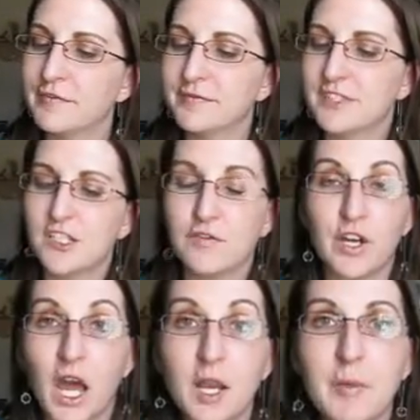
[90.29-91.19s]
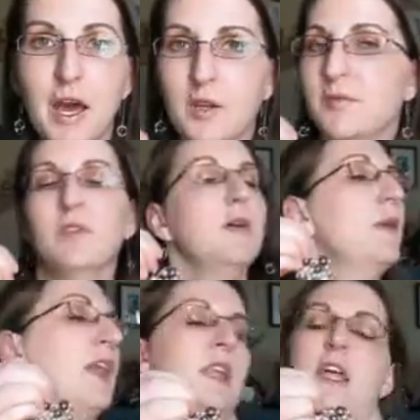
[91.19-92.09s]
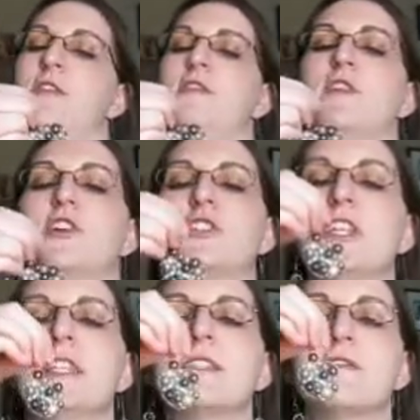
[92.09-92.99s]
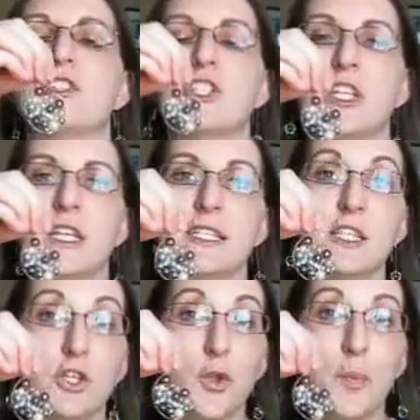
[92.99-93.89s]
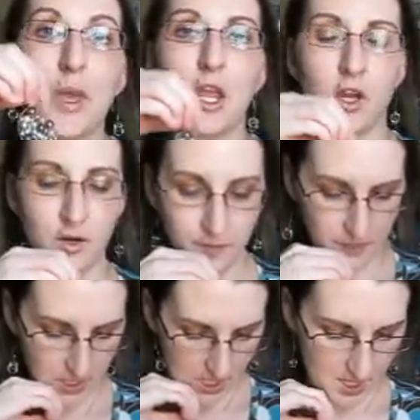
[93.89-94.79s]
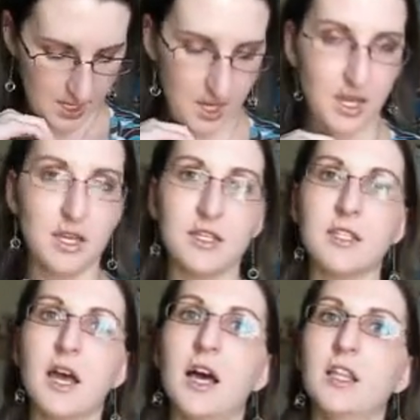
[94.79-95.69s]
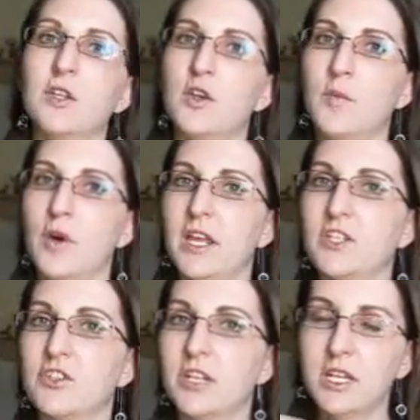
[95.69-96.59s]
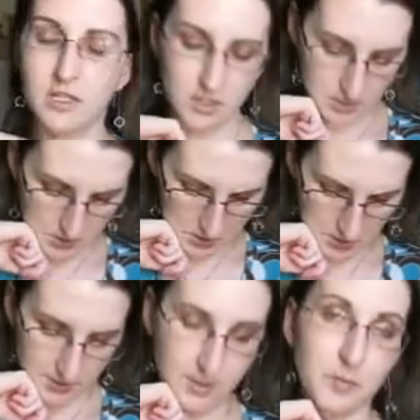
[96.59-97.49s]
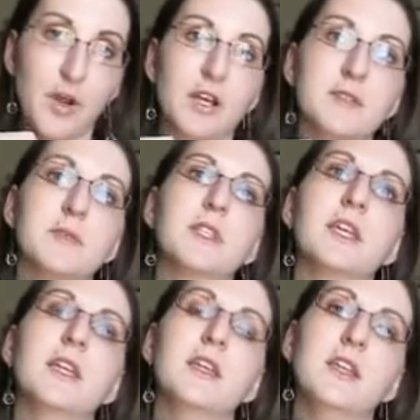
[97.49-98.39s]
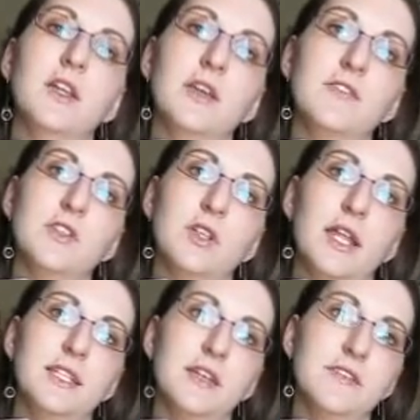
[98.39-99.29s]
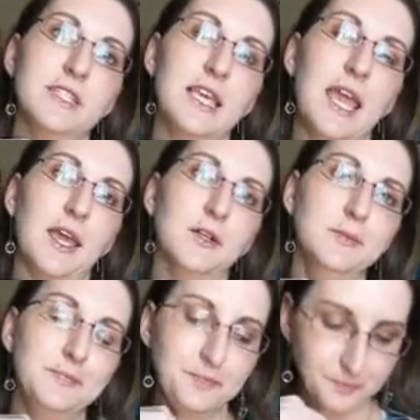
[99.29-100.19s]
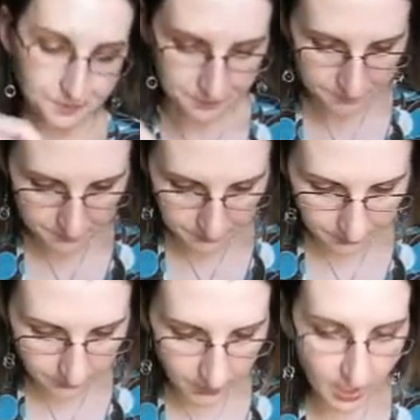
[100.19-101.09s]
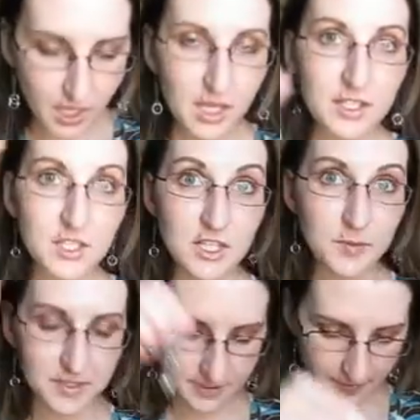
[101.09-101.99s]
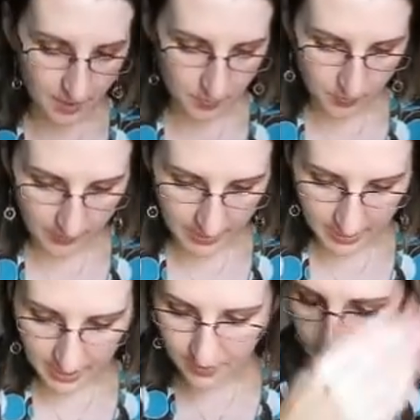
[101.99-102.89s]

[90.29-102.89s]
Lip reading: just forgot about them. So I made another version. This version is a little bigger and a little more intricate. You can see this is approximately, gives you an idea of scale. So this one's available right now.